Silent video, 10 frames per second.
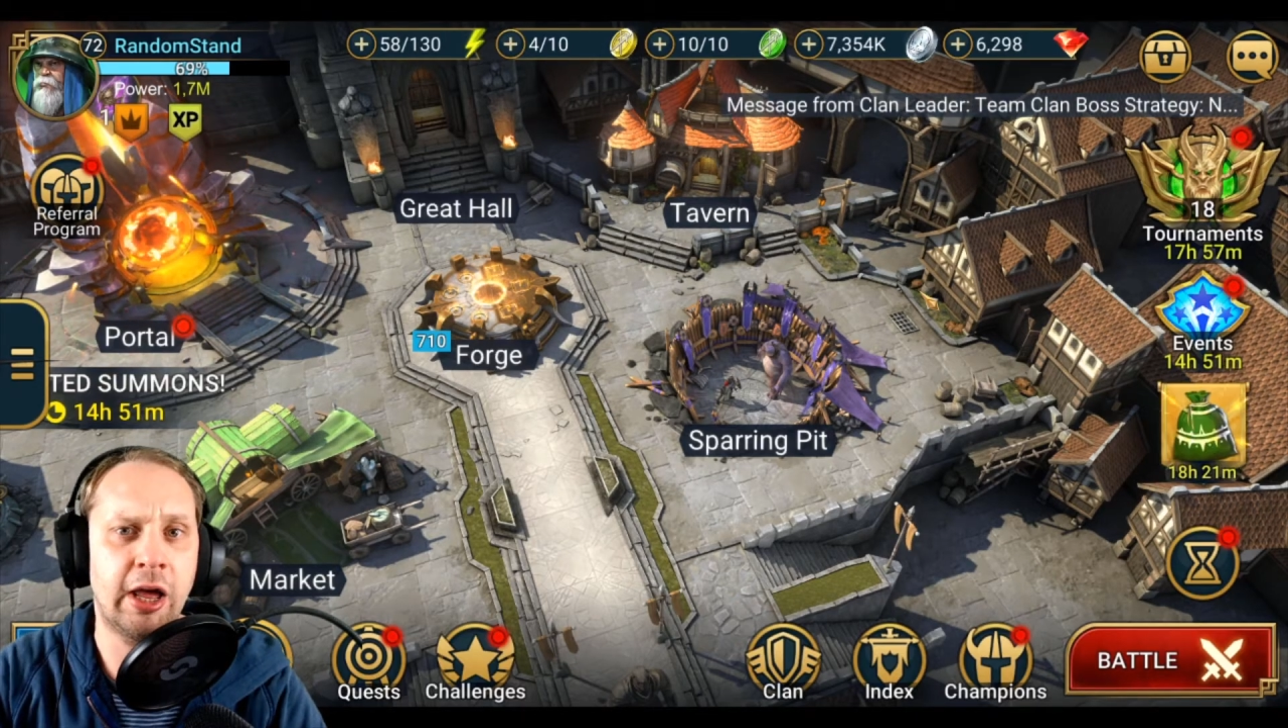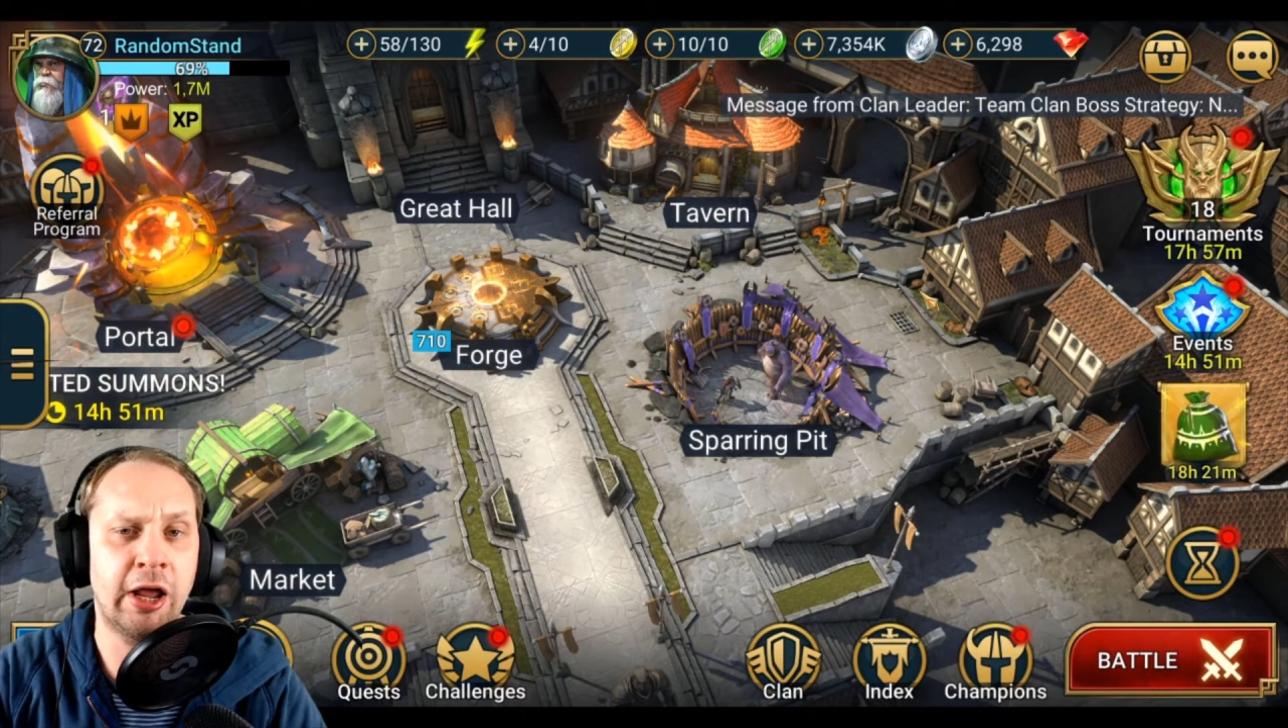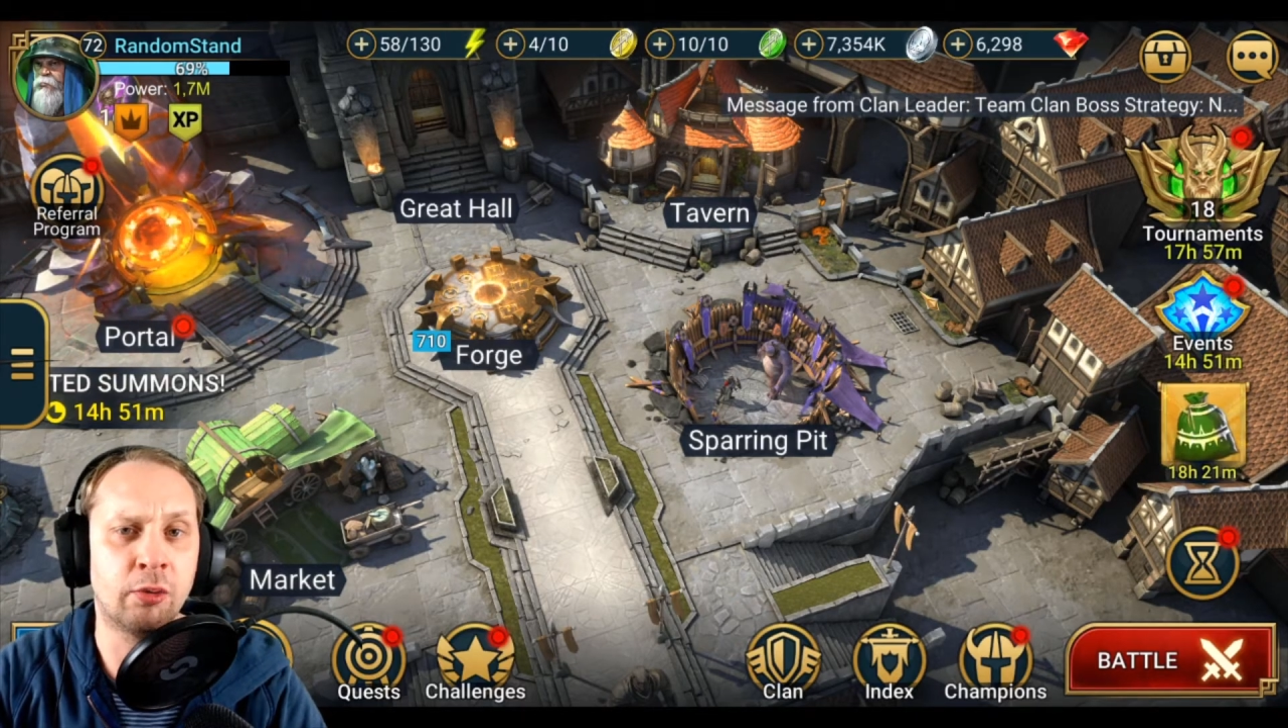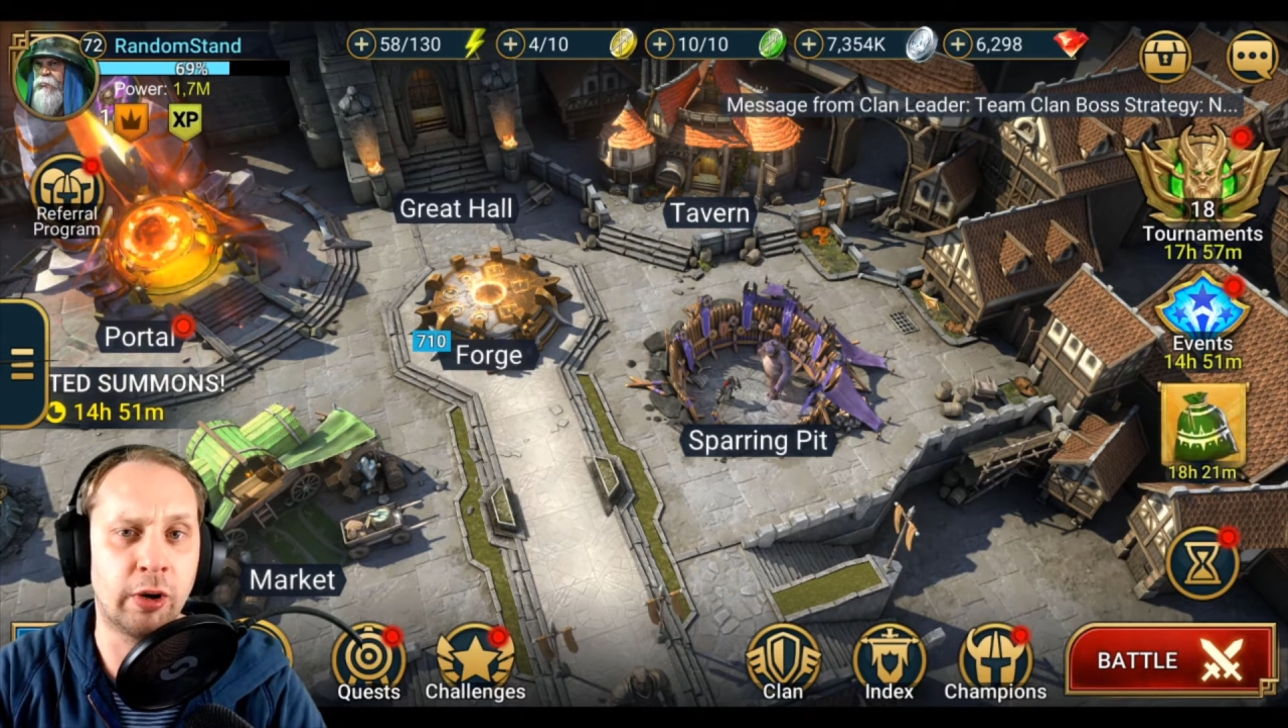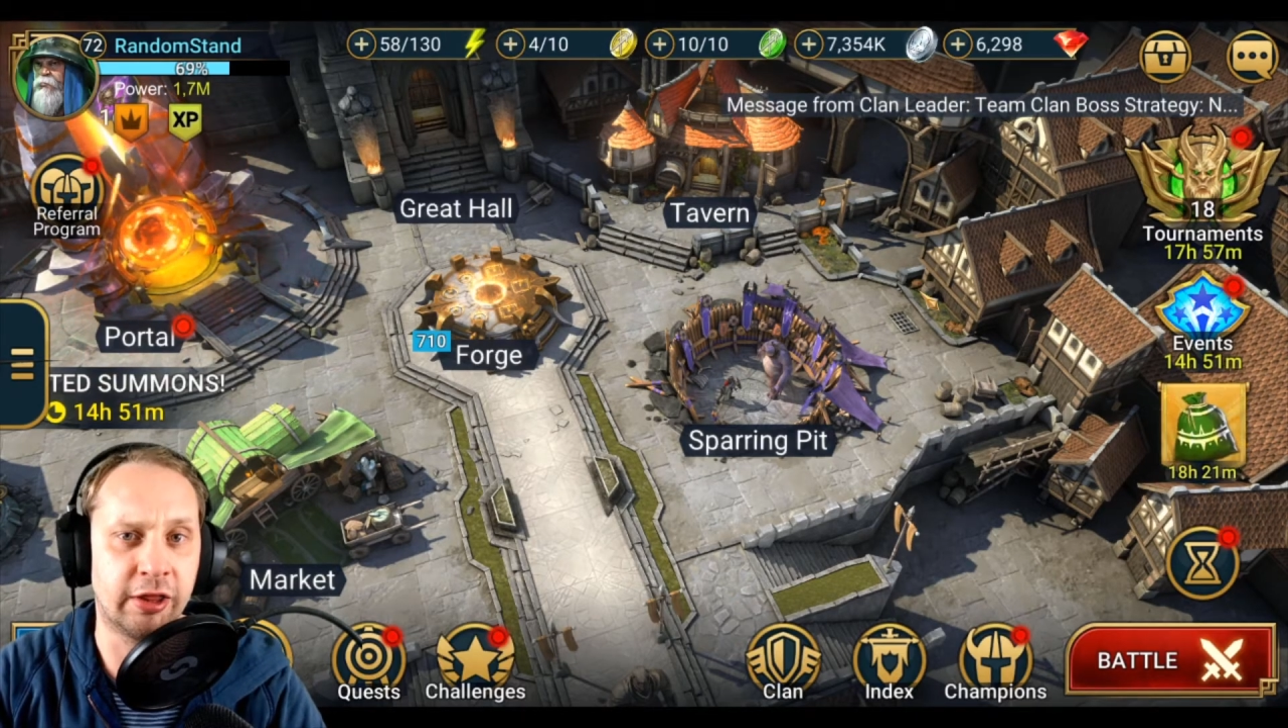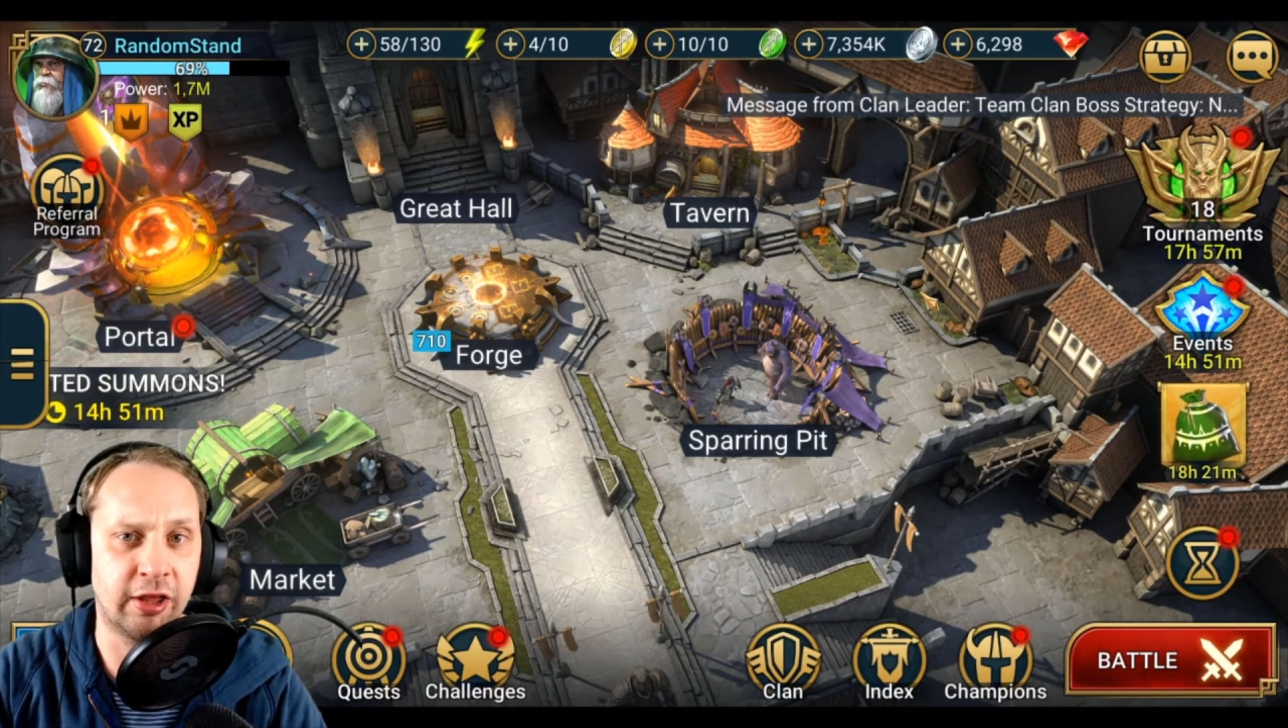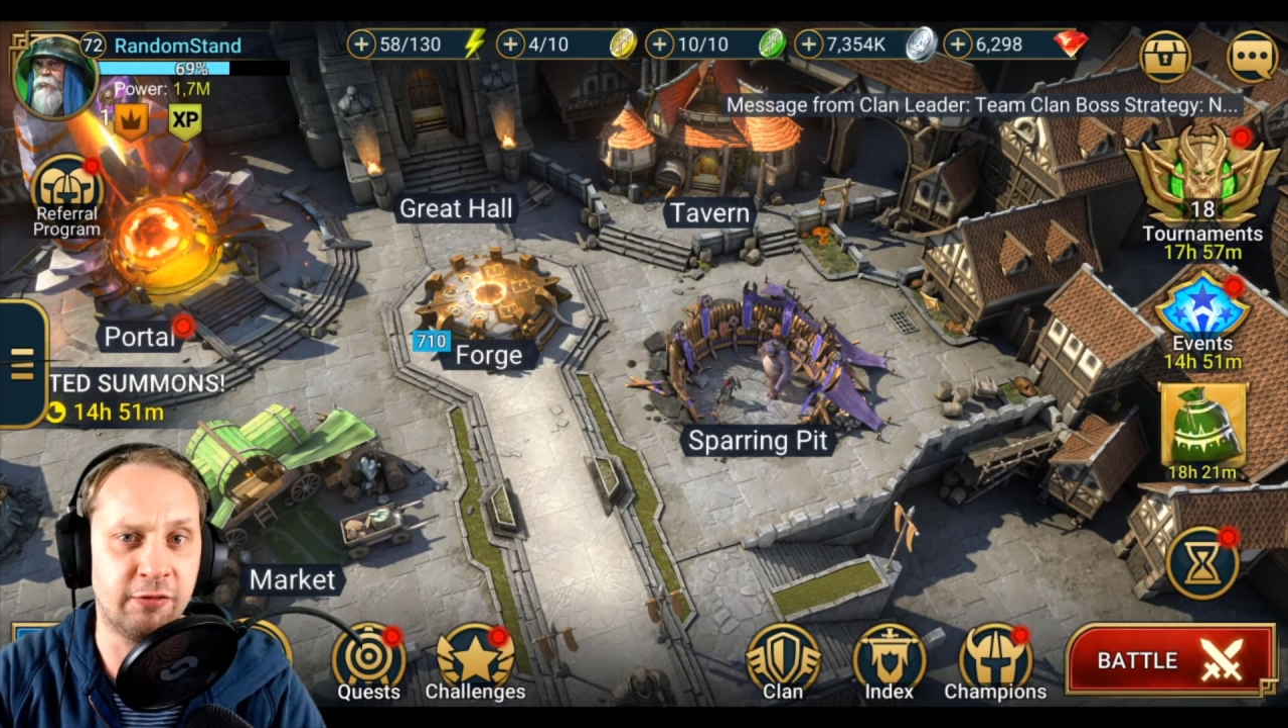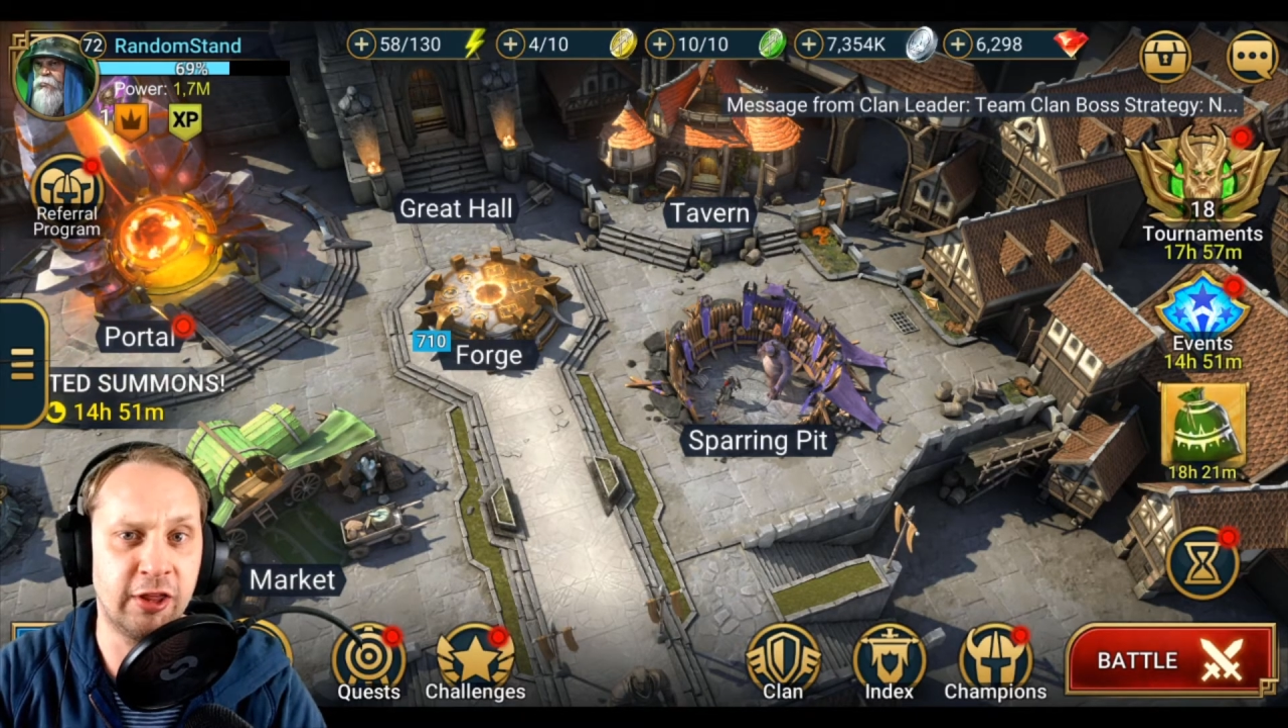Anyways, if